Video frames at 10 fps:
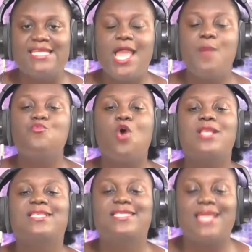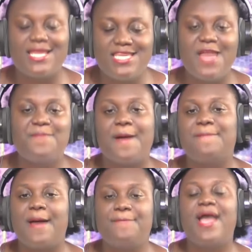na emu ode ye
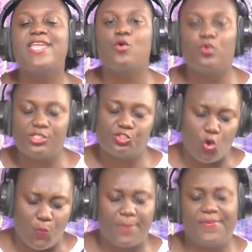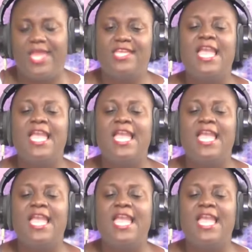papa papa ye hu ni so papa yi